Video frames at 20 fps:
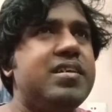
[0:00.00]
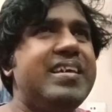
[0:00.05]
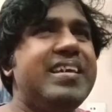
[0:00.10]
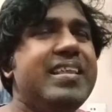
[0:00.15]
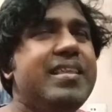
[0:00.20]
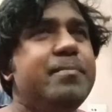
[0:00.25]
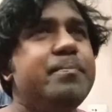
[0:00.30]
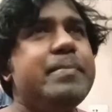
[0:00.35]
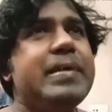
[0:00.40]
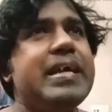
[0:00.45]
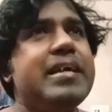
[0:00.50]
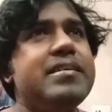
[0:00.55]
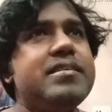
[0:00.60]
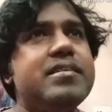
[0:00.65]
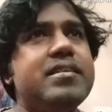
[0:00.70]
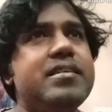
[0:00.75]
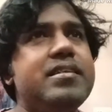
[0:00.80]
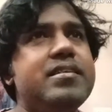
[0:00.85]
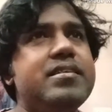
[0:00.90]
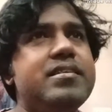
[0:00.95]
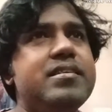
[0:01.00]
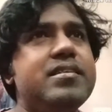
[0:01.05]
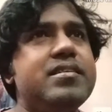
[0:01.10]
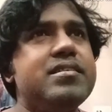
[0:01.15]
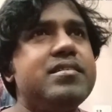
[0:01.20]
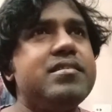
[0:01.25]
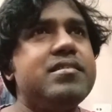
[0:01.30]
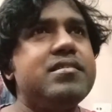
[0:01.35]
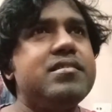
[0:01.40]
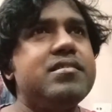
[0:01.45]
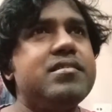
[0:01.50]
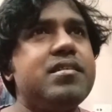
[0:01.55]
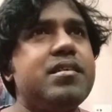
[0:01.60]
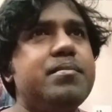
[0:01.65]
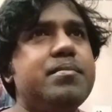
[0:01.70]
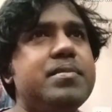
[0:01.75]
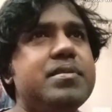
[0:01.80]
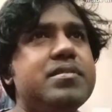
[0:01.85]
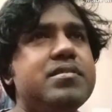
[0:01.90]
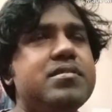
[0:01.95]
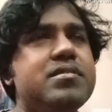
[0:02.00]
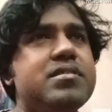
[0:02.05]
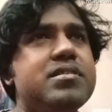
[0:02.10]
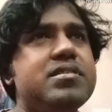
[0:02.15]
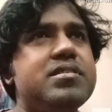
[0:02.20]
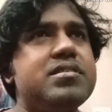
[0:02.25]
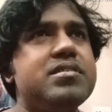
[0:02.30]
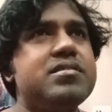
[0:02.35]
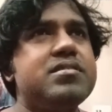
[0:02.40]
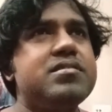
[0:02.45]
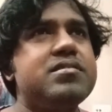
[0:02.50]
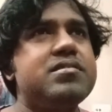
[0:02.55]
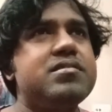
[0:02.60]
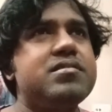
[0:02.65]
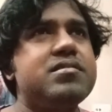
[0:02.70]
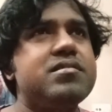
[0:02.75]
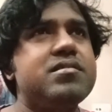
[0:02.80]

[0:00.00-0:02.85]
ill mentality. I mean, this is